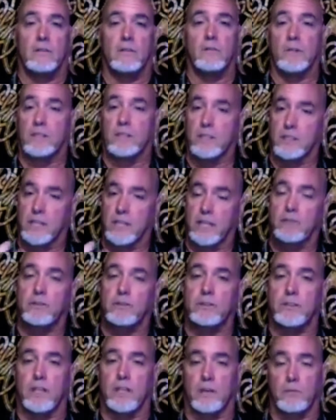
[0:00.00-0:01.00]
which is
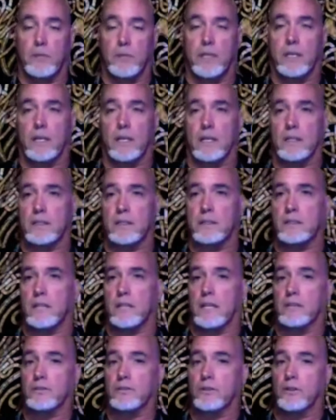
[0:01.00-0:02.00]
interesting because,
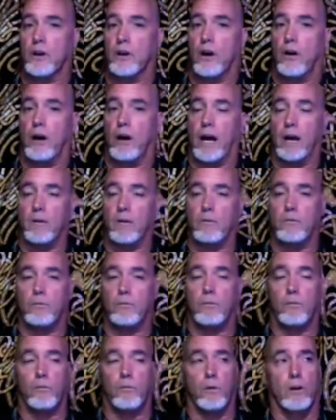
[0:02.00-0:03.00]
as you know, I
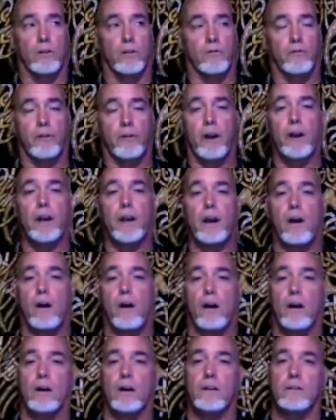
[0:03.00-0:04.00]
work very
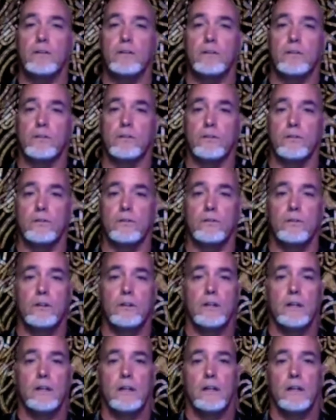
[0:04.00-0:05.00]
hard to
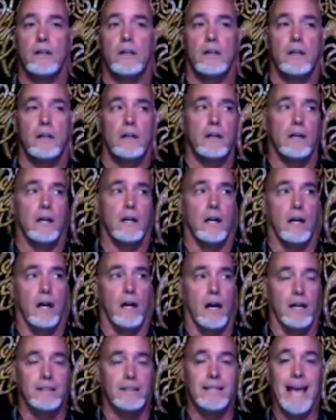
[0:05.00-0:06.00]

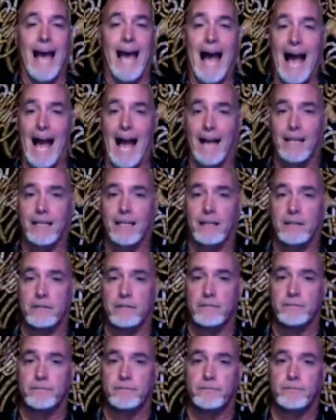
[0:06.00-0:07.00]
attack
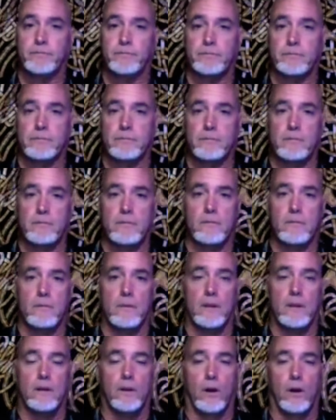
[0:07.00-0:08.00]

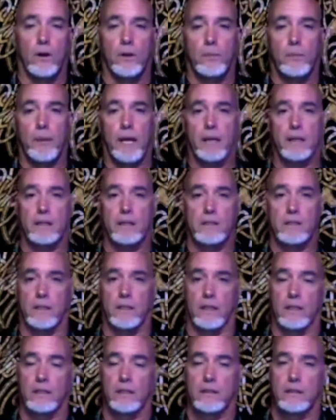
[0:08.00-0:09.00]

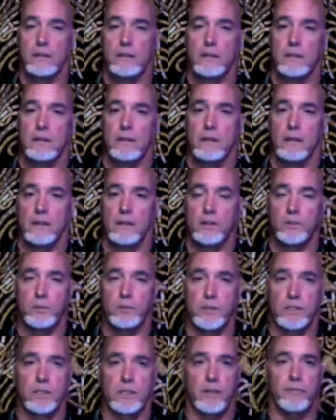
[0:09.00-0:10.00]
codependency,
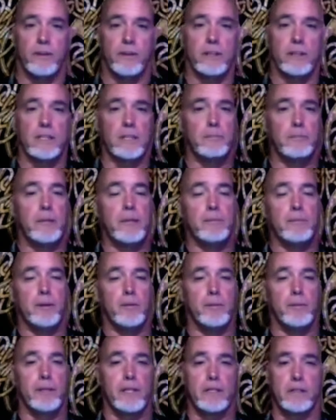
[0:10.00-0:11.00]
specifically
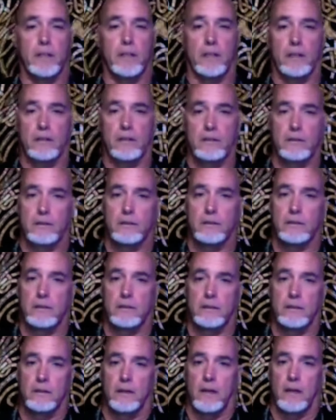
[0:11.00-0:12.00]
people pleasing.
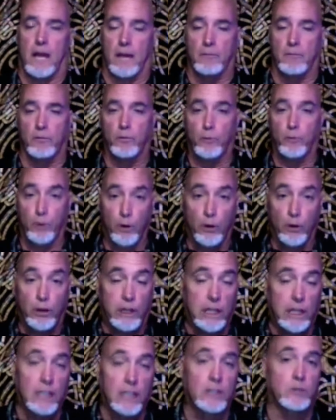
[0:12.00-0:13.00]
I'm
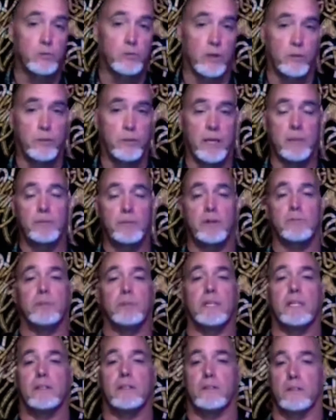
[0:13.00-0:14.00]
ruthless with people
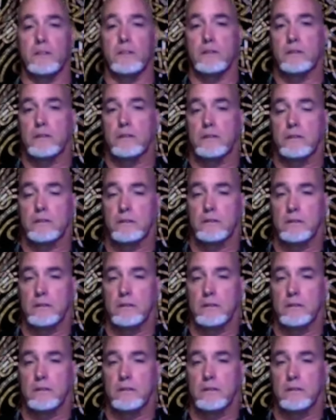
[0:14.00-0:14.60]
pleasers